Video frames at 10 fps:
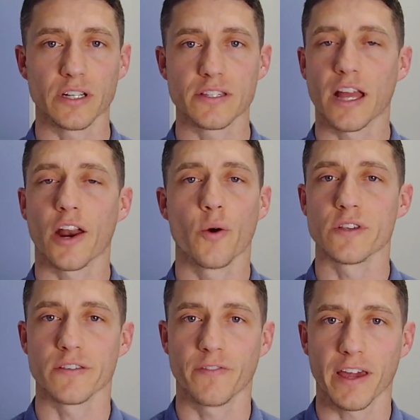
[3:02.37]
It's not
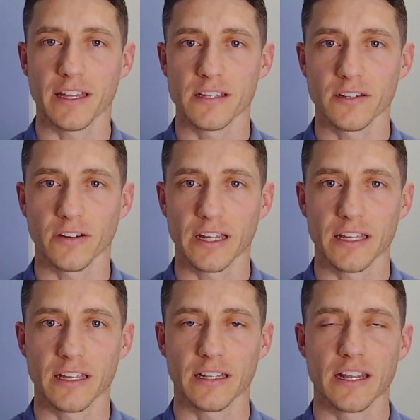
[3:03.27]
always a fight,
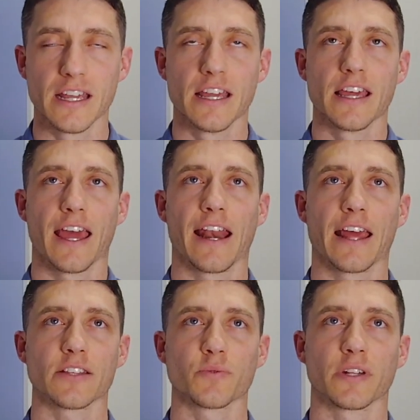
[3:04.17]
right? And
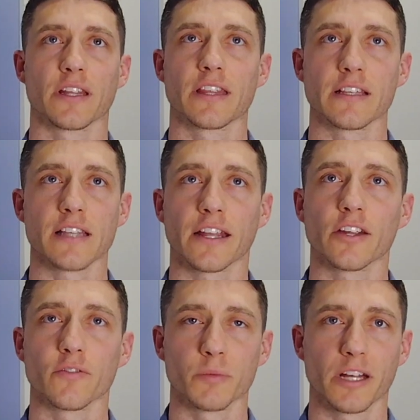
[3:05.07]
that's one of the things that I
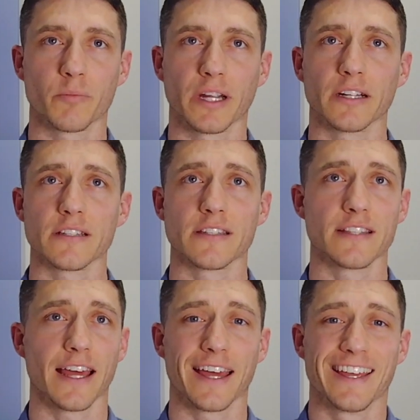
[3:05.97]
hear from a lot of parents
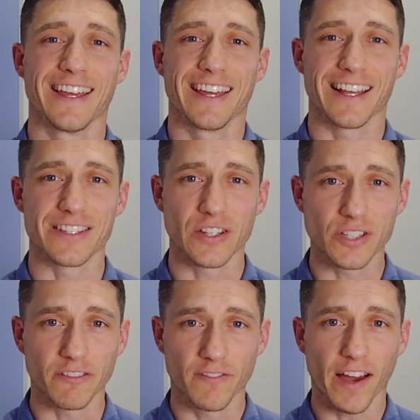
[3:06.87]
is that it's
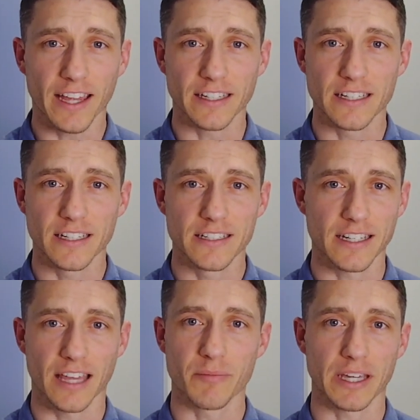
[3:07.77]
such a fight
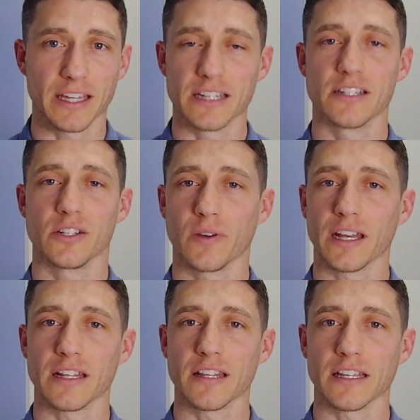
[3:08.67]
to get my kid to do
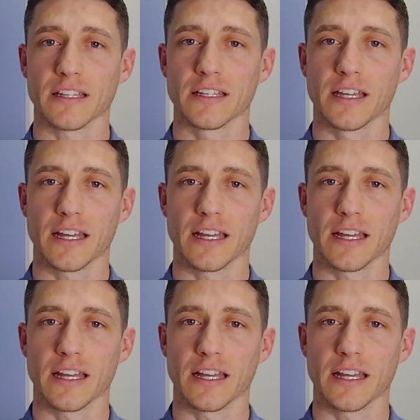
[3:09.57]
anything.